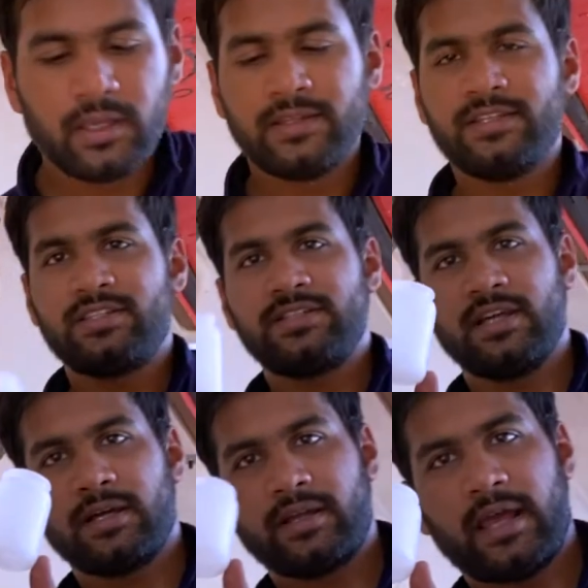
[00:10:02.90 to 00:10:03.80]
This is
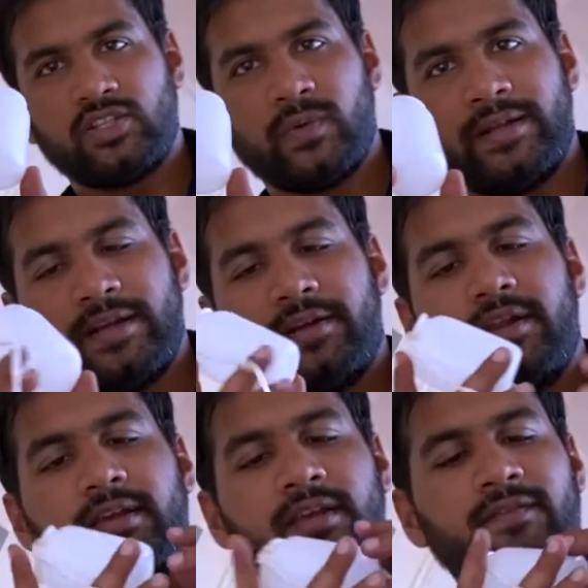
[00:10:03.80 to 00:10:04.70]
a graduated
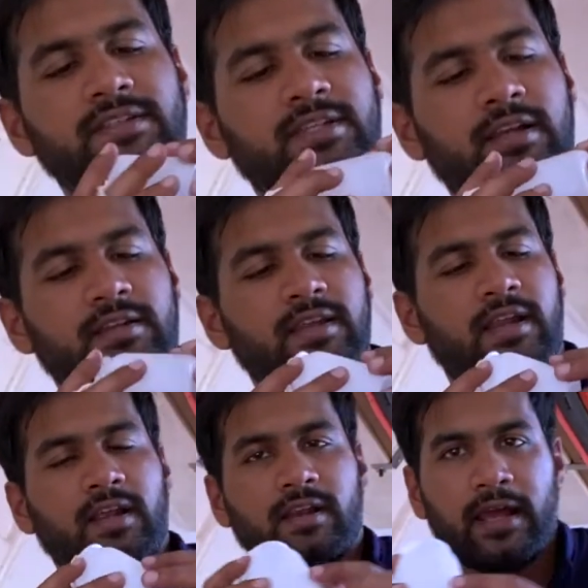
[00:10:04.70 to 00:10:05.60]
drinking vessel. There
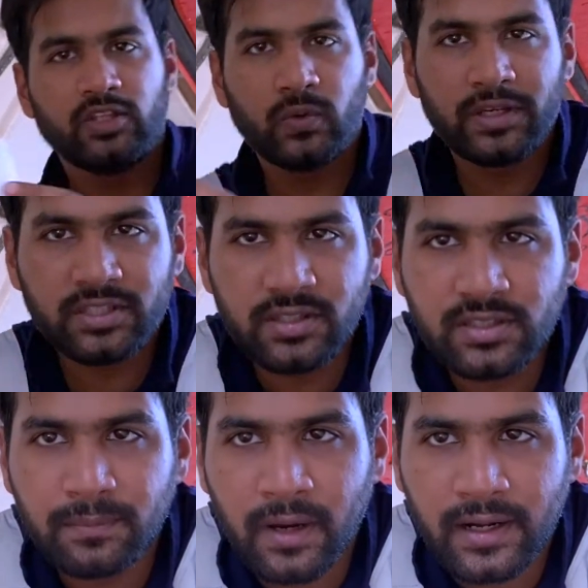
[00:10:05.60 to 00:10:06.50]
are
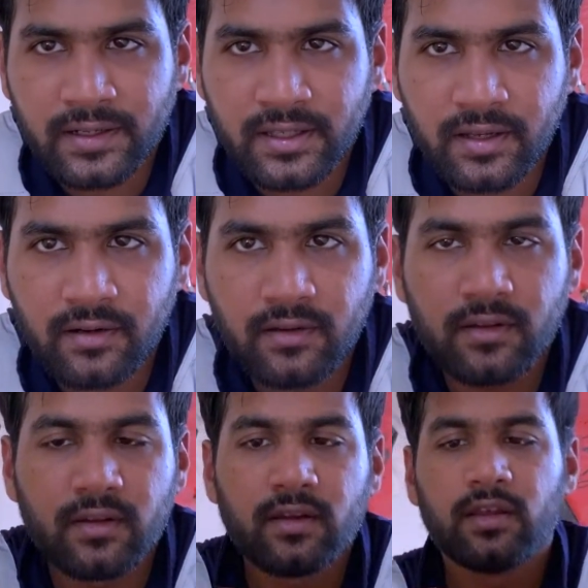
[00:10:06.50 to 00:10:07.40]
graduations marked here.
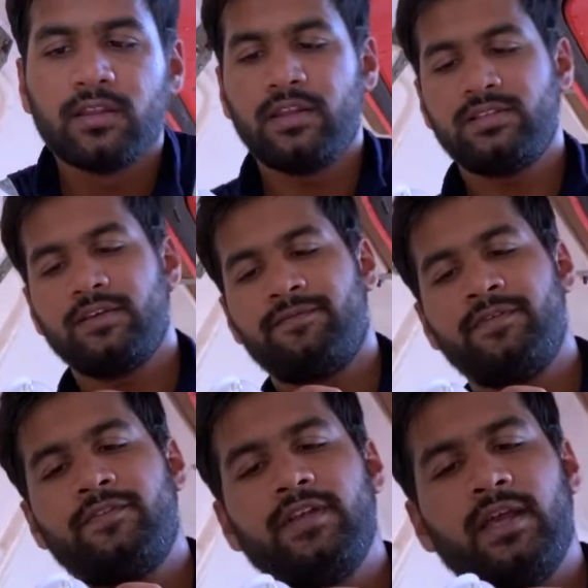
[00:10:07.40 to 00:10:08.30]
This is a
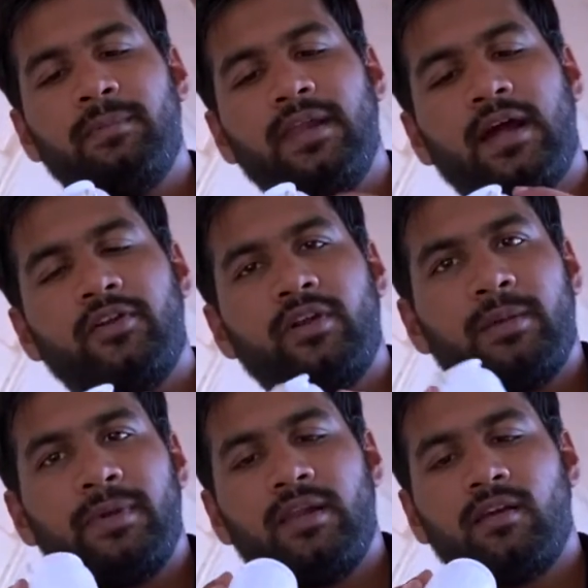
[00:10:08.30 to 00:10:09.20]
50 ml, 100
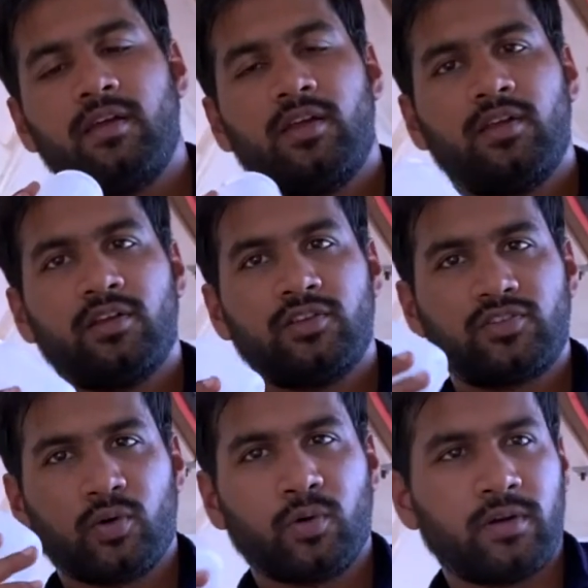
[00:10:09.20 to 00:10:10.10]
ml.
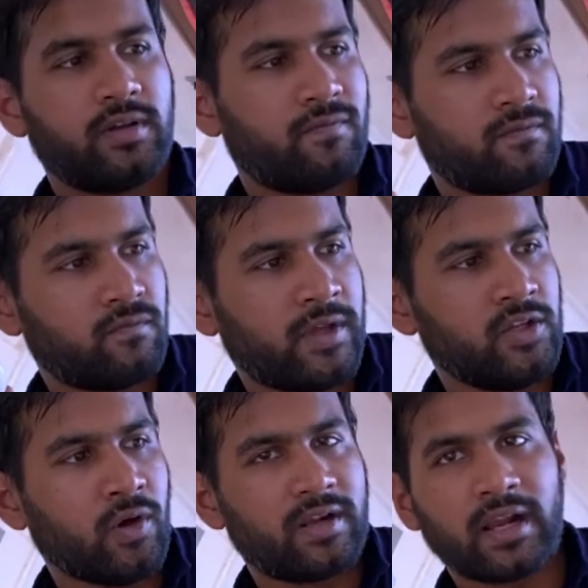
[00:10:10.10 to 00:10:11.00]
So when
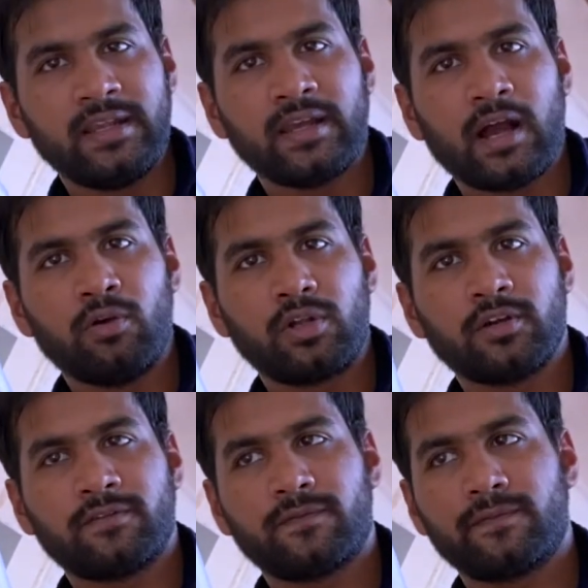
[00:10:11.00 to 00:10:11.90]
you are running out
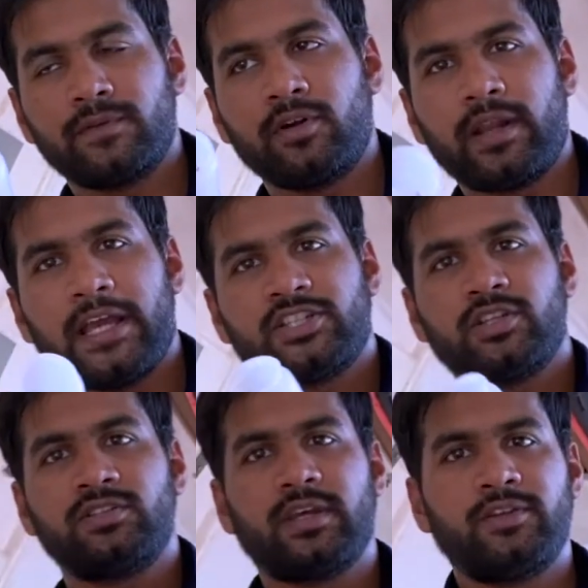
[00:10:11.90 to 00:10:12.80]
of your
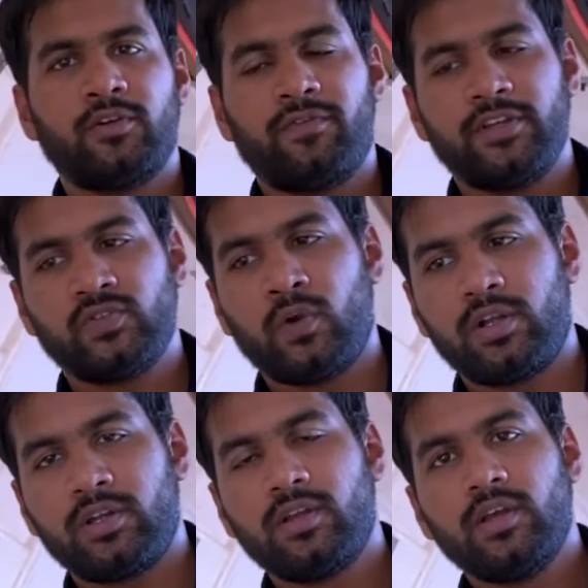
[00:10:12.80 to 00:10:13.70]
rations and your fresh
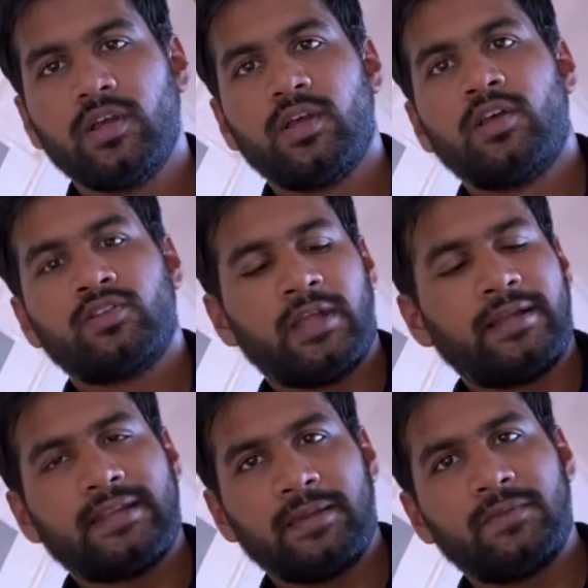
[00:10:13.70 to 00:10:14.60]
water,
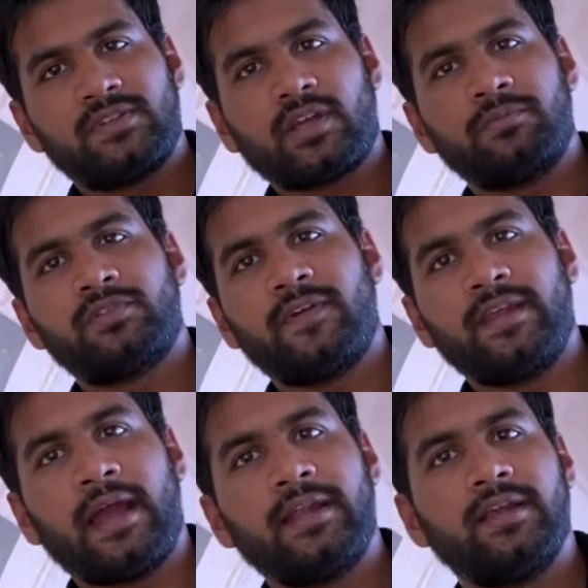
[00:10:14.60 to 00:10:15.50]
that time this comes
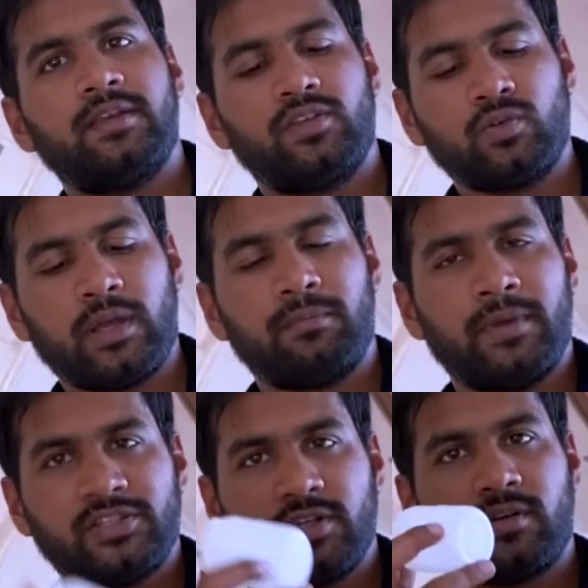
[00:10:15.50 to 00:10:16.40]
very handy. You can
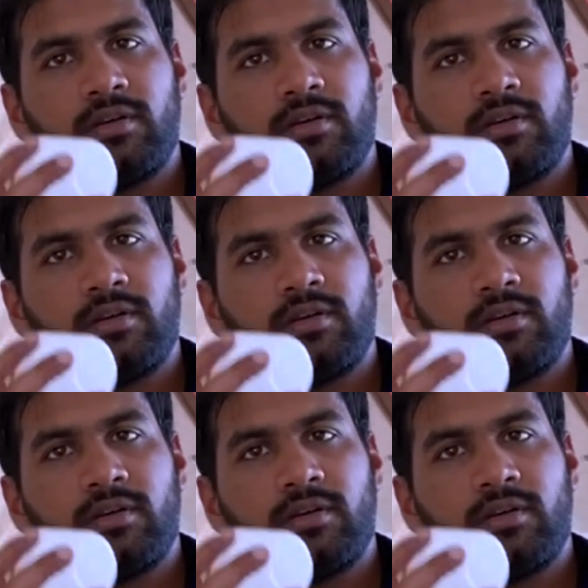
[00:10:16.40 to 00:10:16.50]
measure,